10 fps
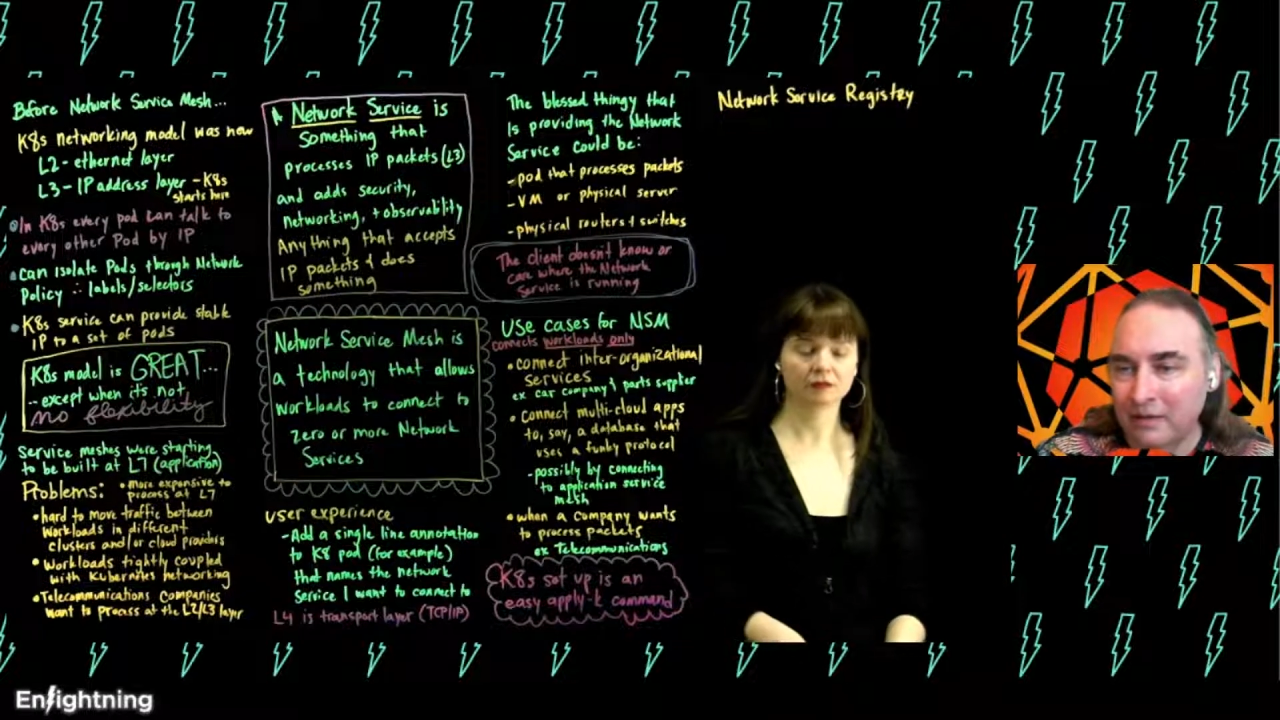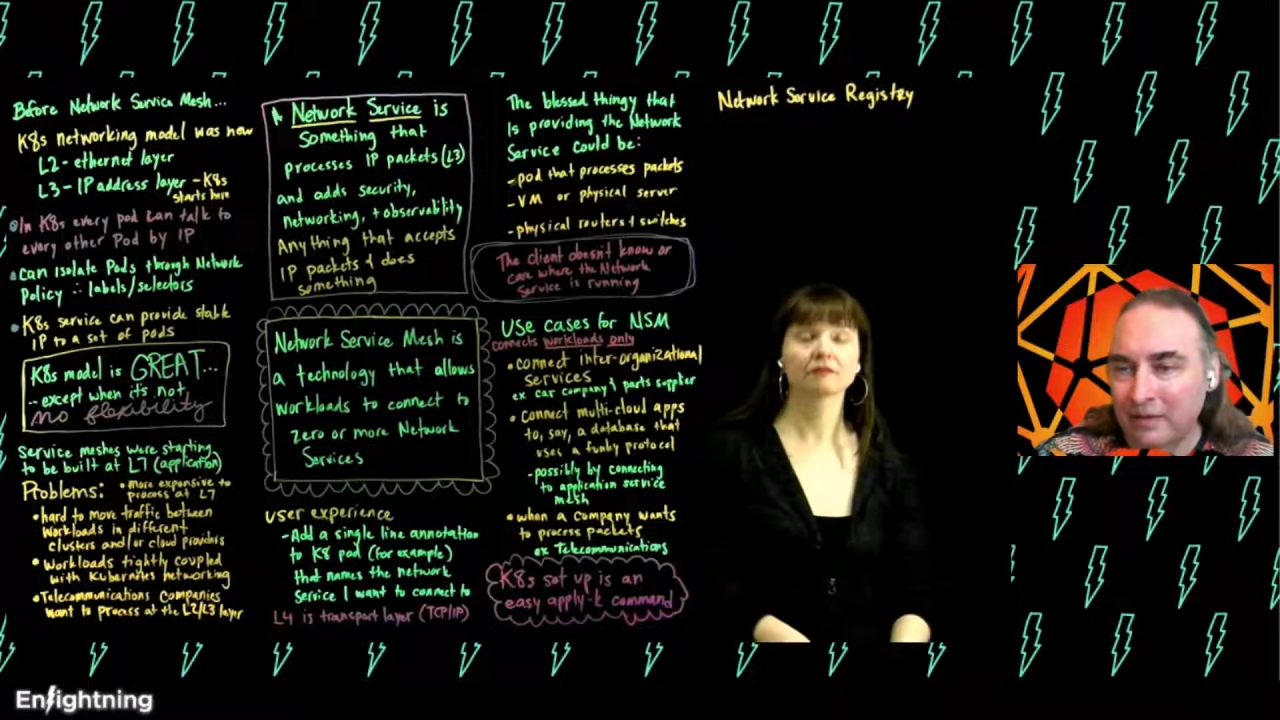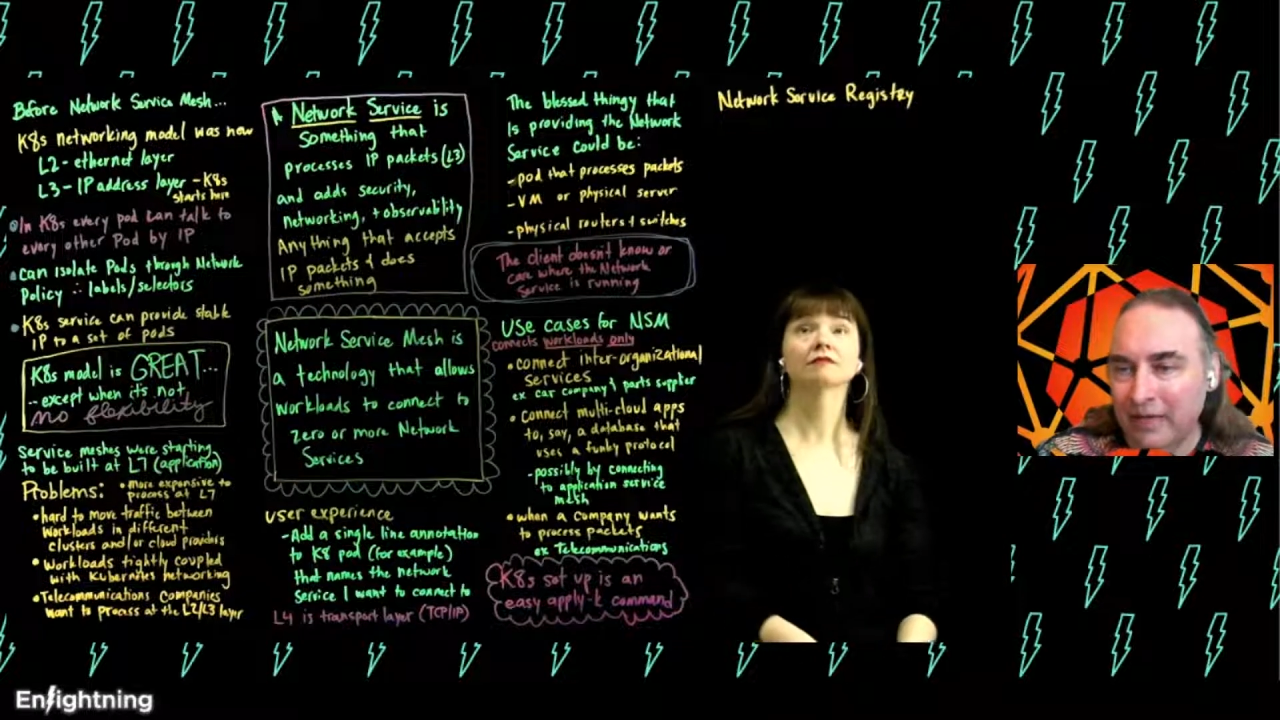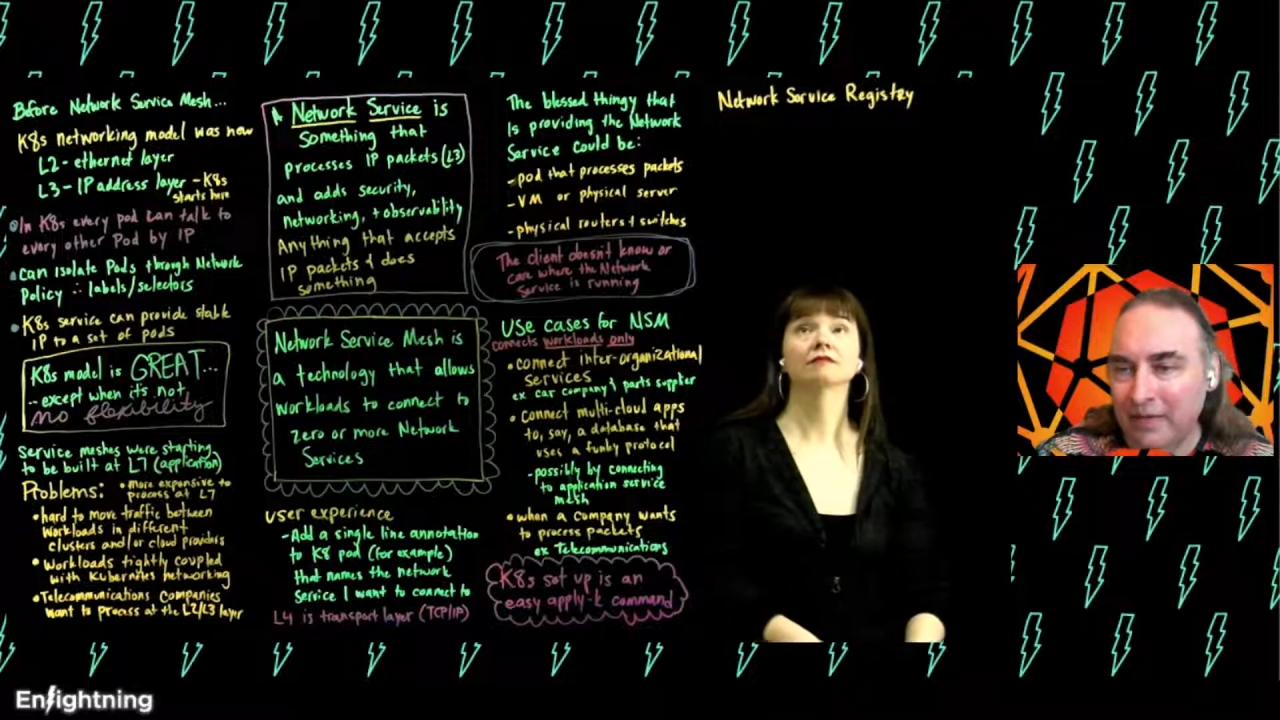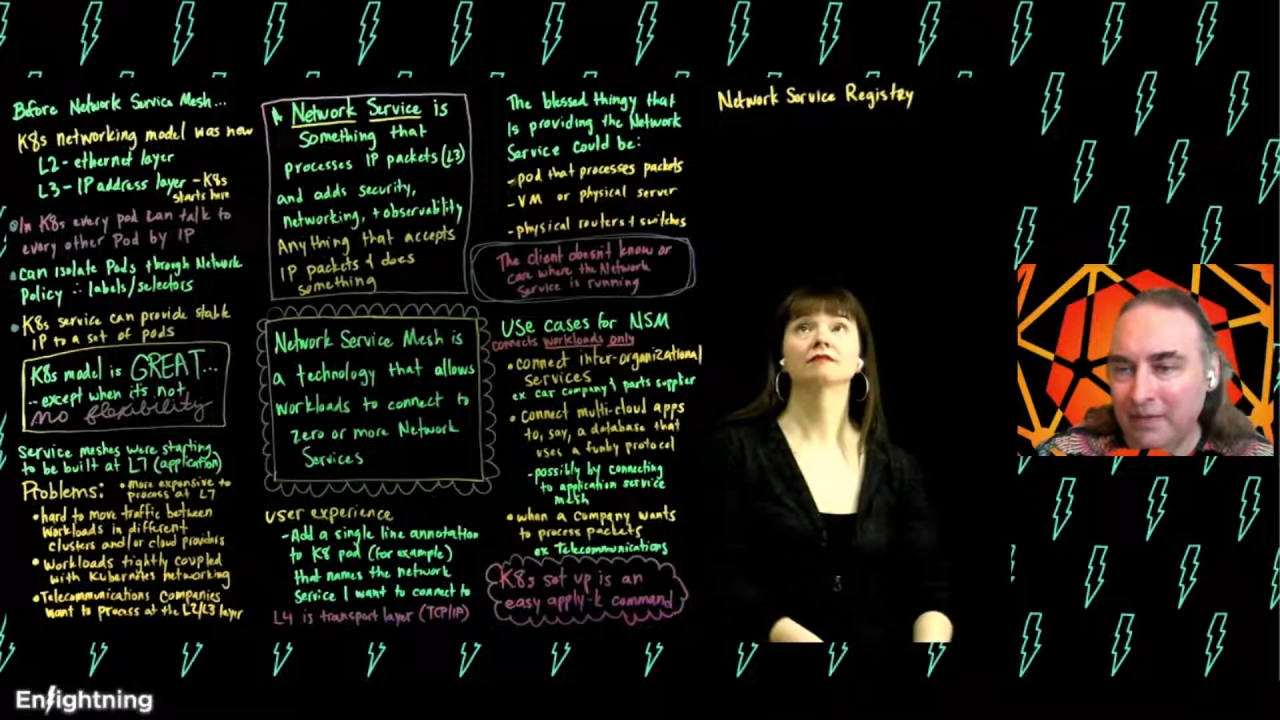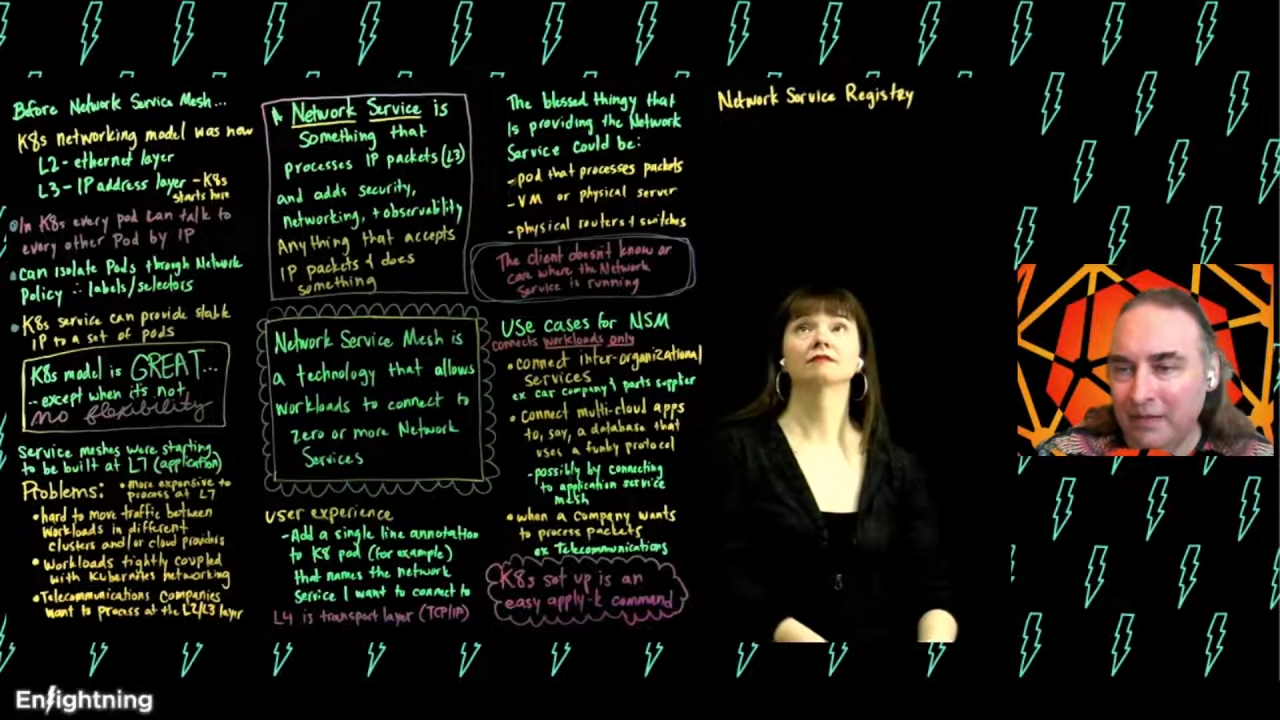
And then